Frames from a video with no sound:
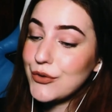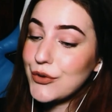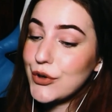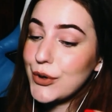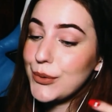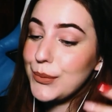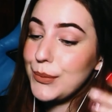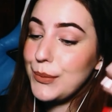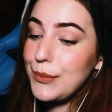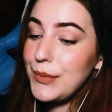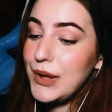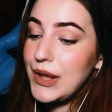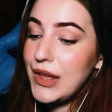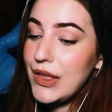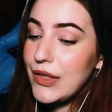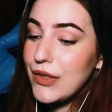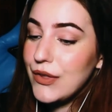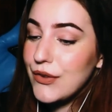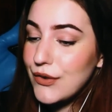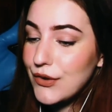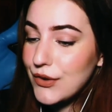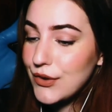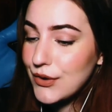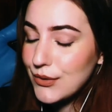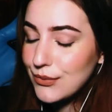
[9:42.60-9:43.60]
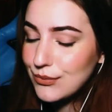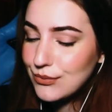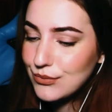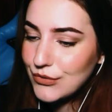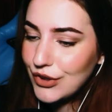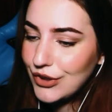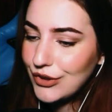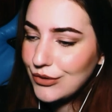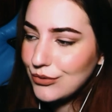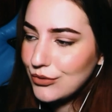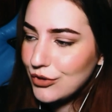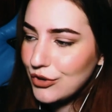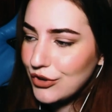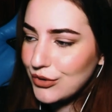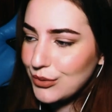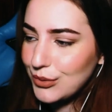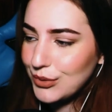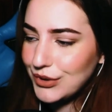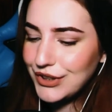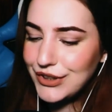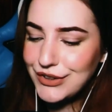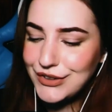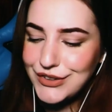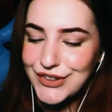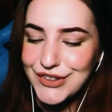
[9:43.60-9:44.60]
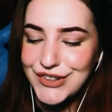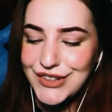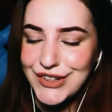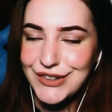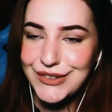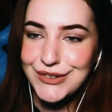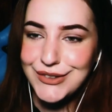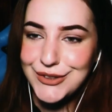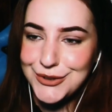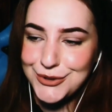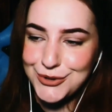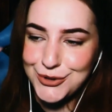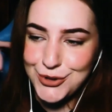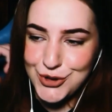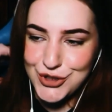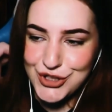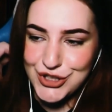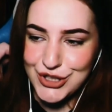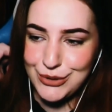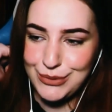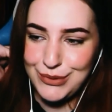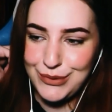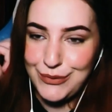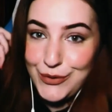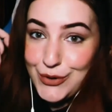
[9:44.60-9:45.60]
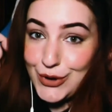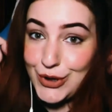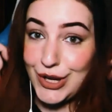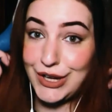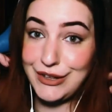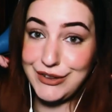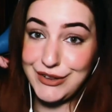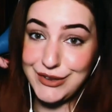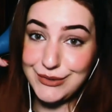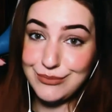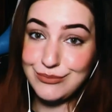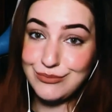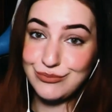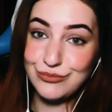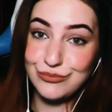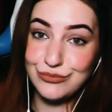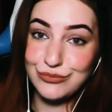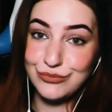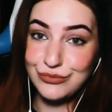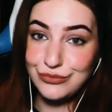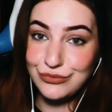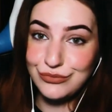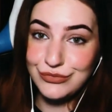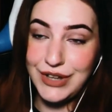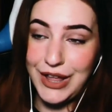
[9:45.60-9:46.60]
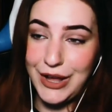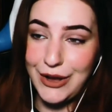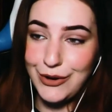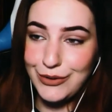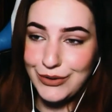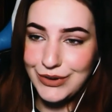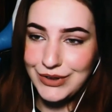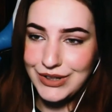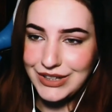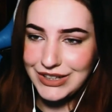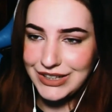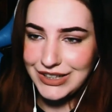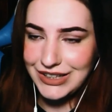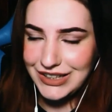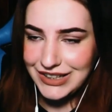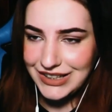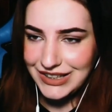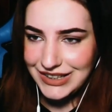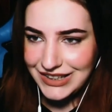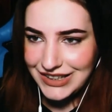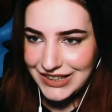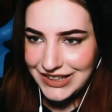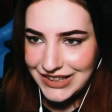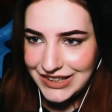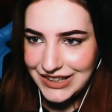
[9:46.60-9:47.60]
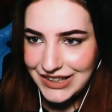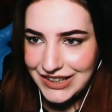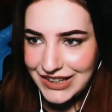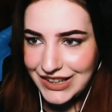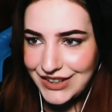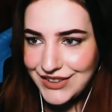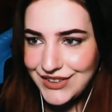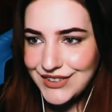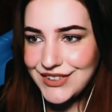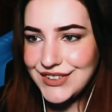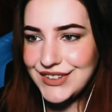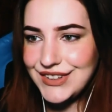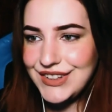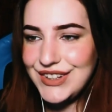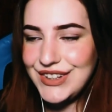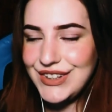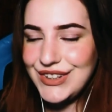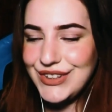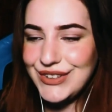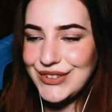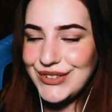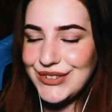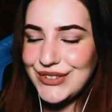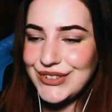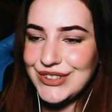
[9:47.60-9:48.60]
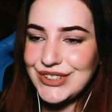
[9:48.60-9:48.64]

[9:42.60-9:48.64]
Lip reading: from me to you that just wanted to share with you guys. Now, let's continue.